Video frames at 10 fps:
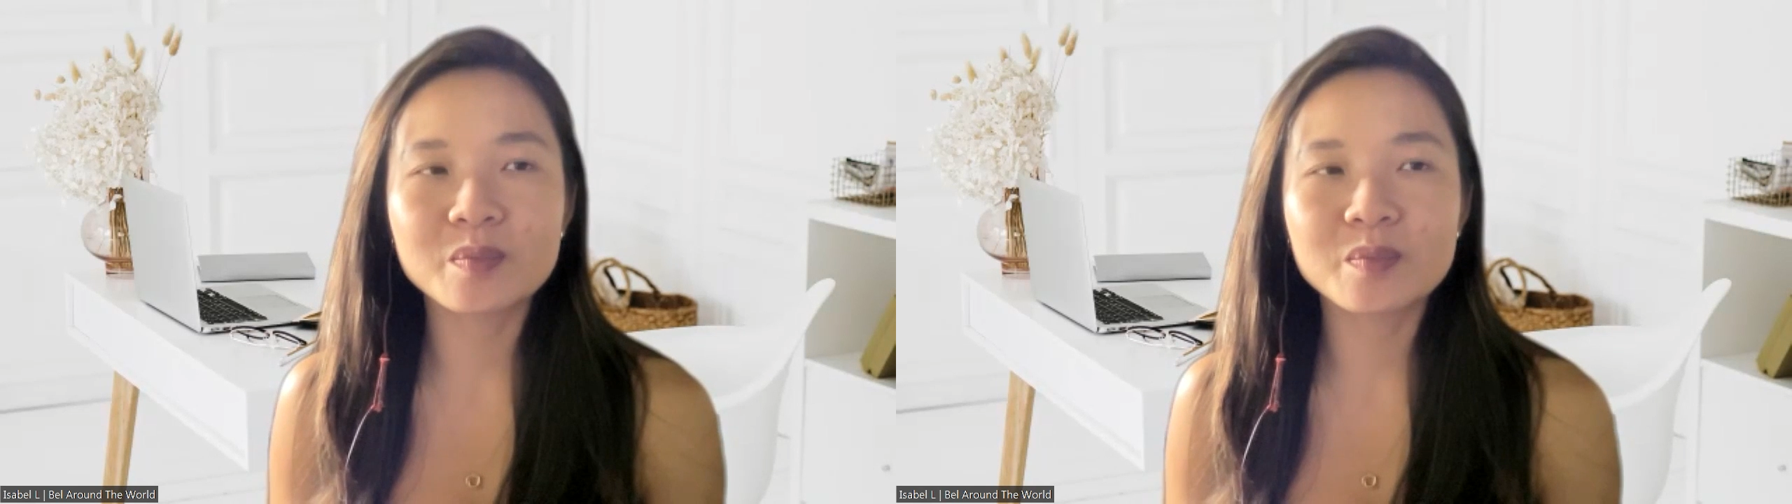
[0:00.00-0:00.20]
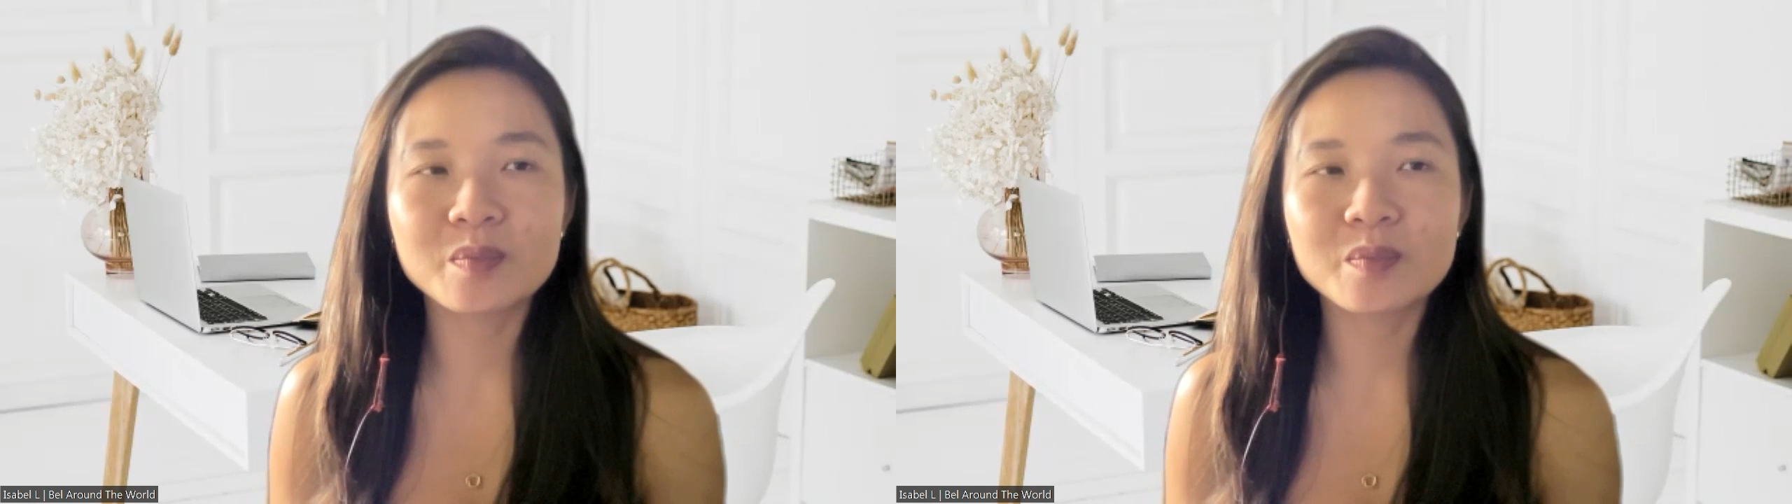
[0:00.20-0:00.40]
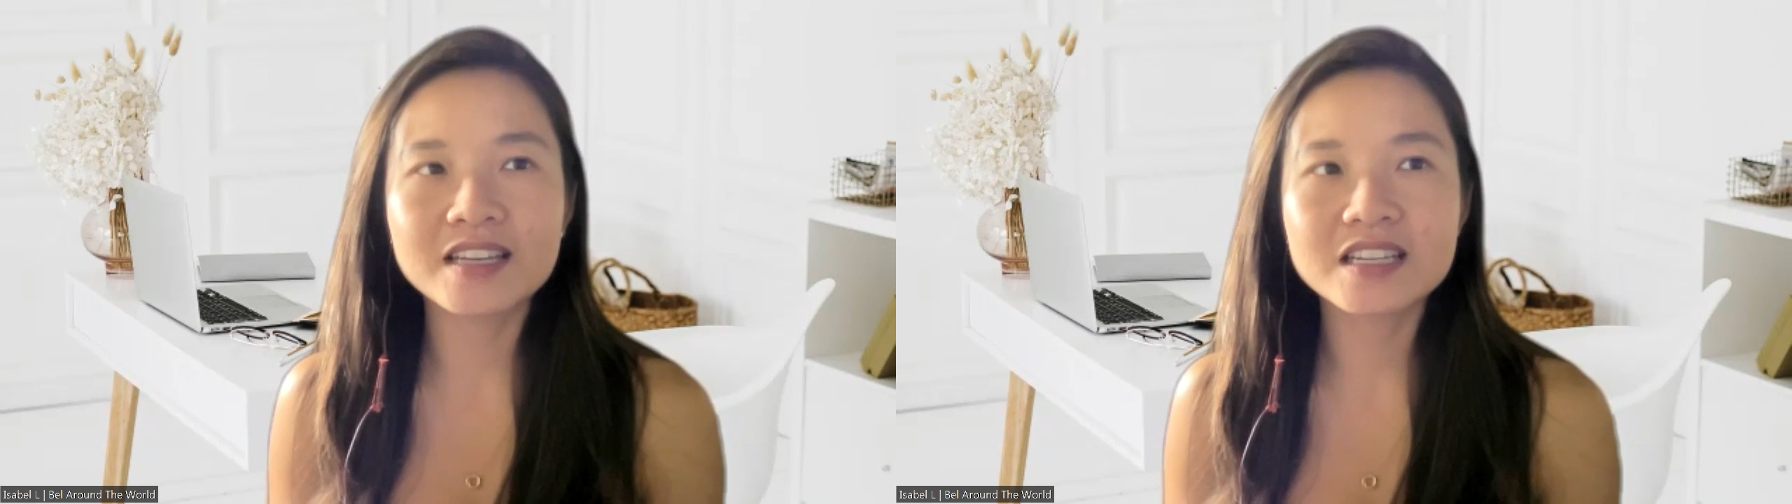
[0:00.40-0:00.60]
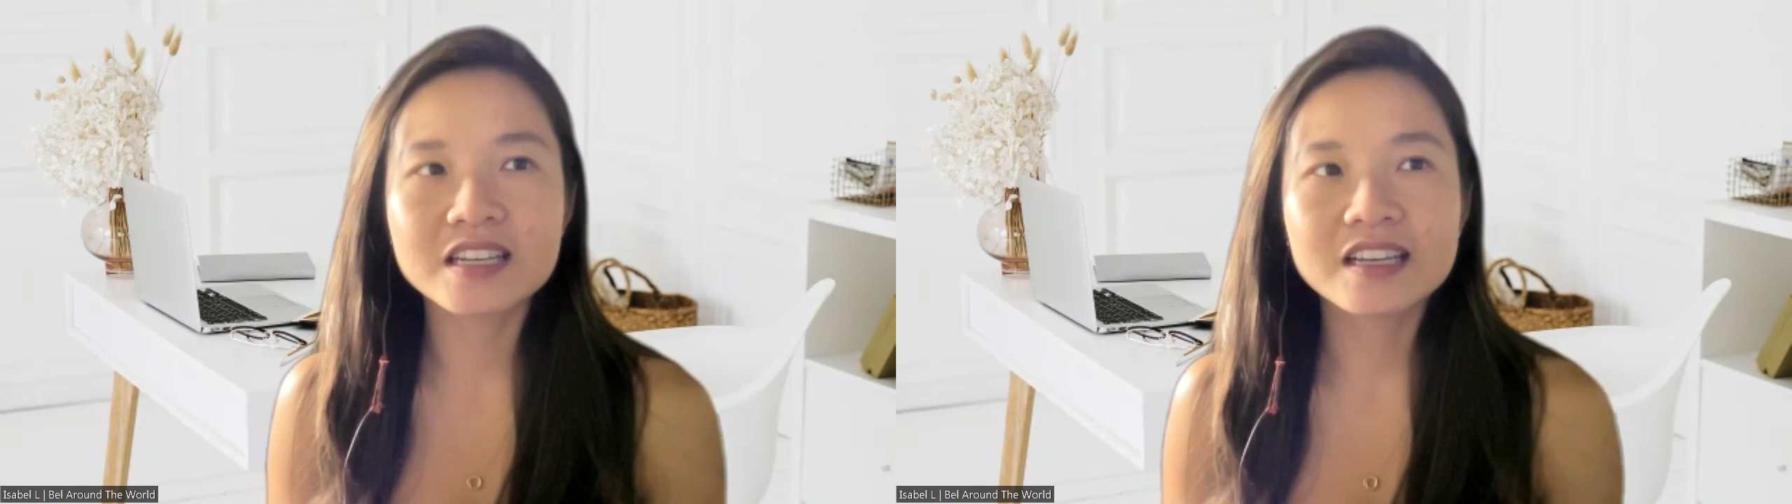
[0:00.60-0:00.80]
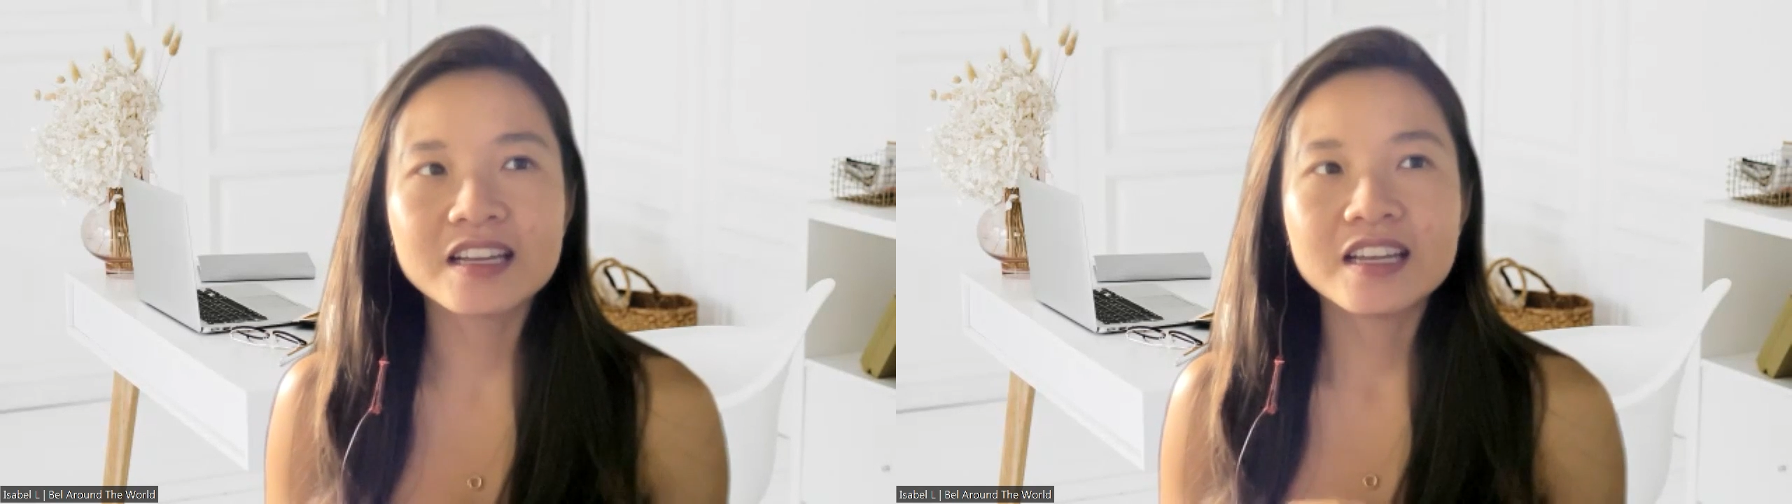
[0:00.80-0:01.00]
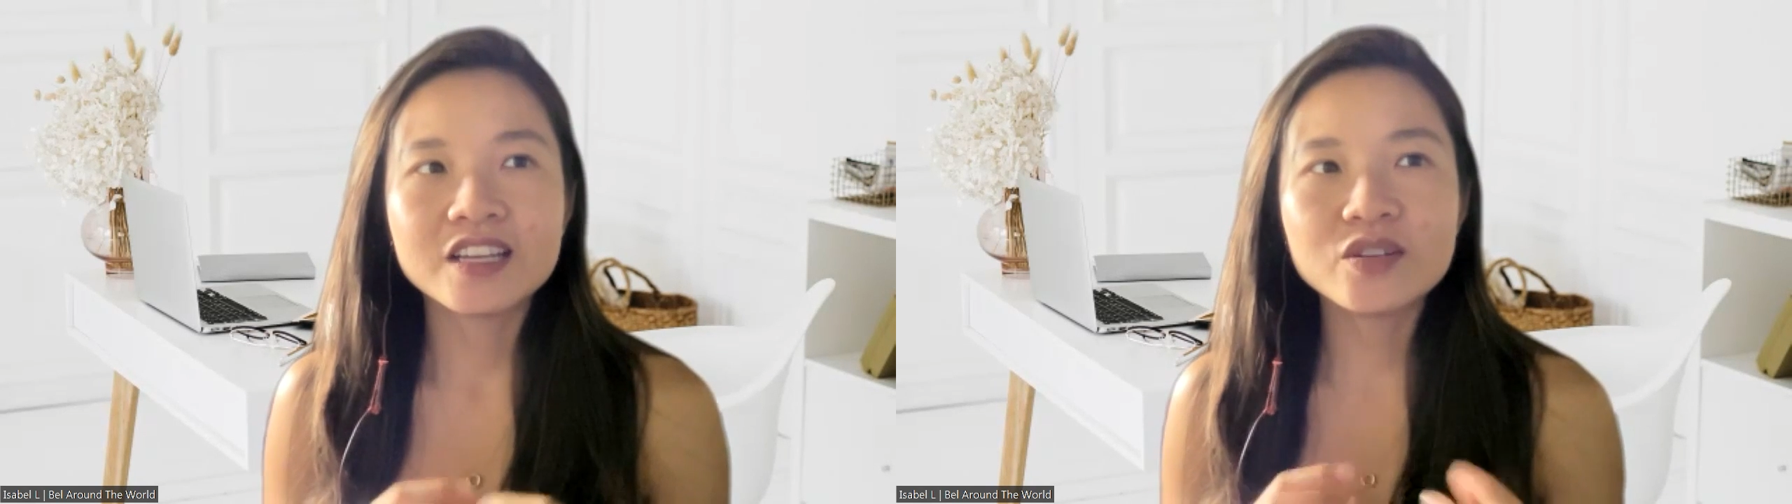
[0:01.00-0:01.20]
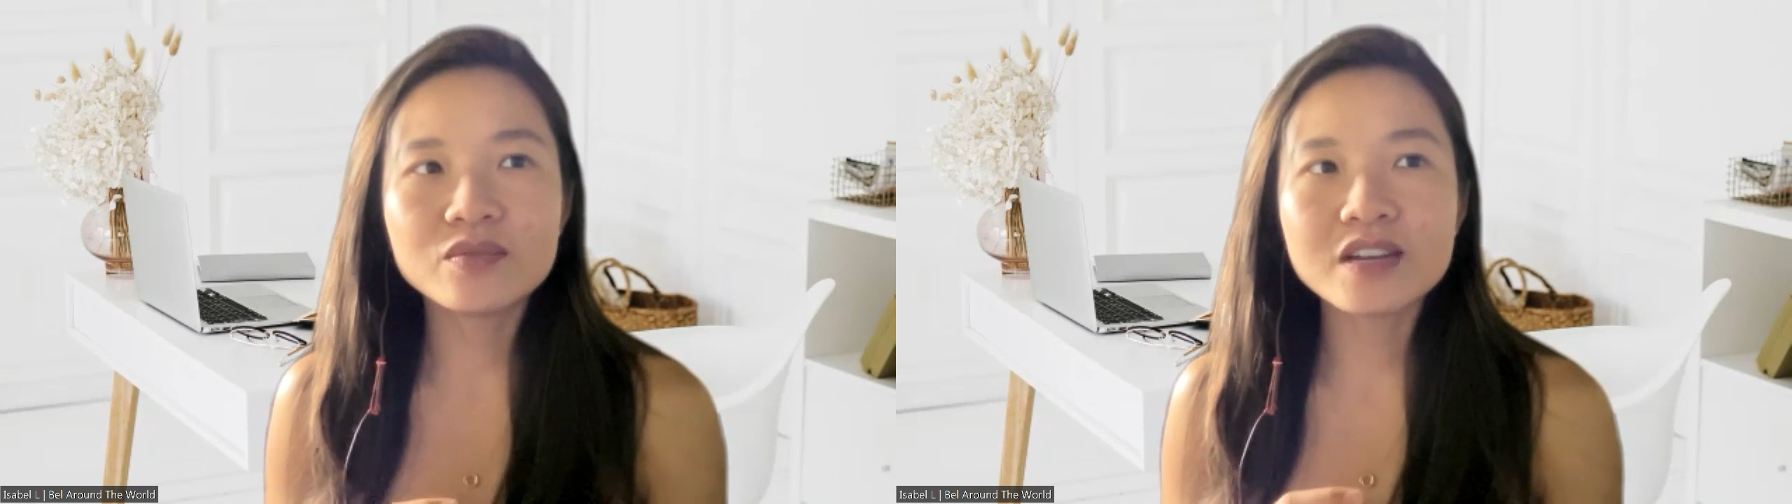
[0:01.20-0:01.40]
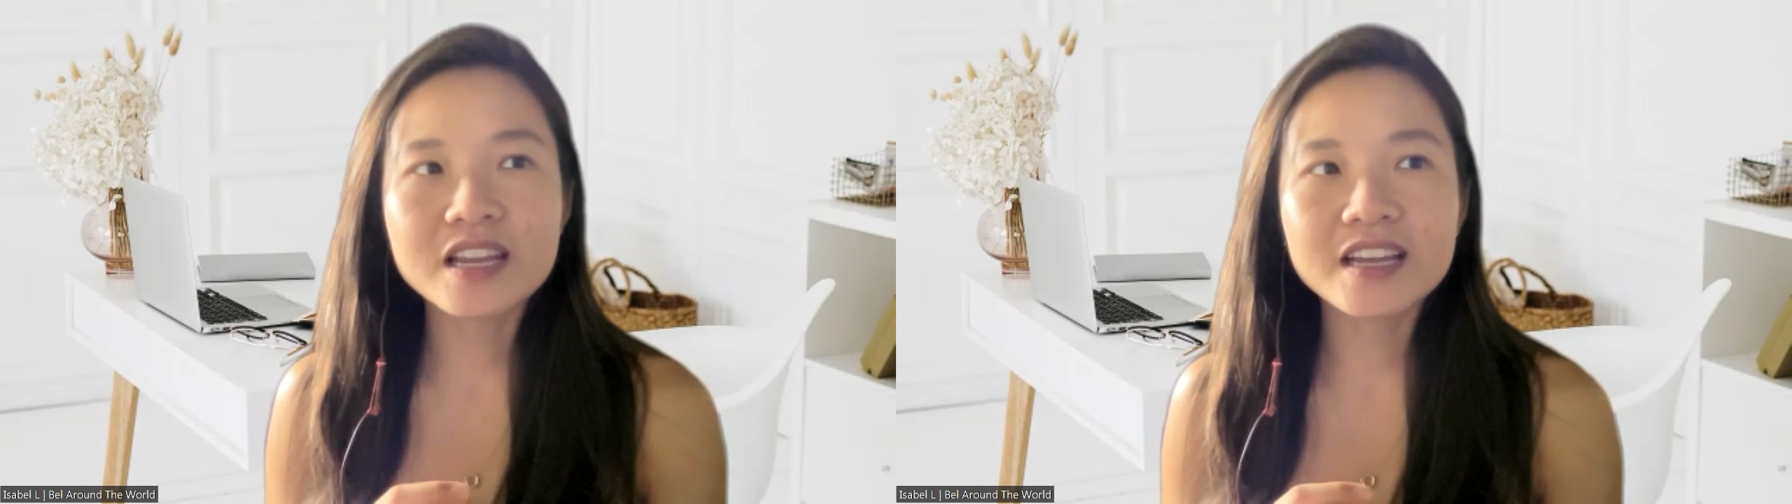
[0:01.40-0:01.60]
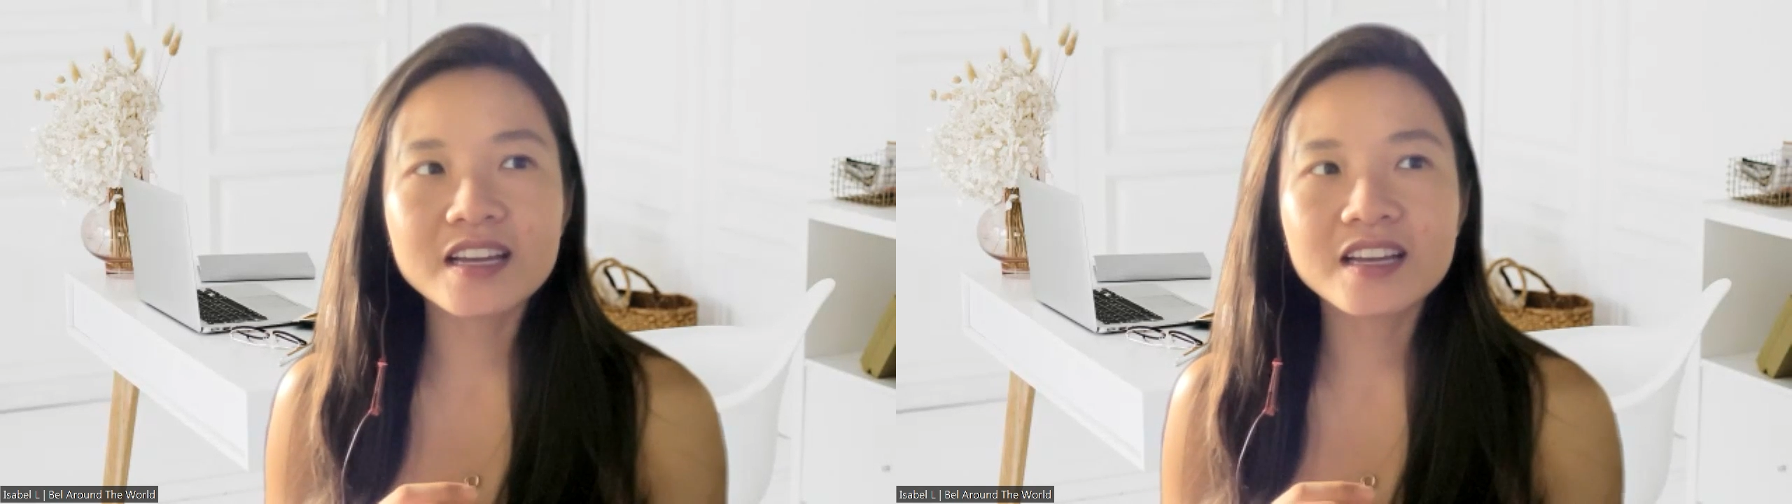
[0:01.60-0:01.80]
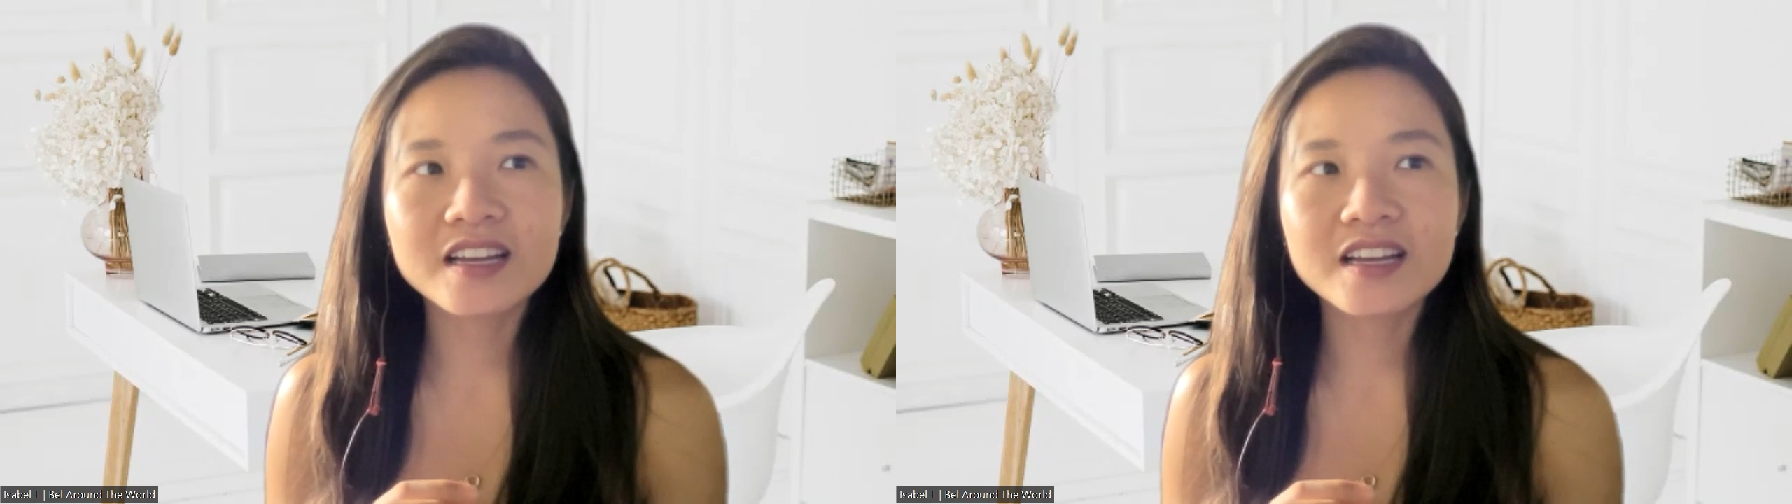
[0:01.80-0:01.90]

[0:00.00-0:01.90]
to provide unique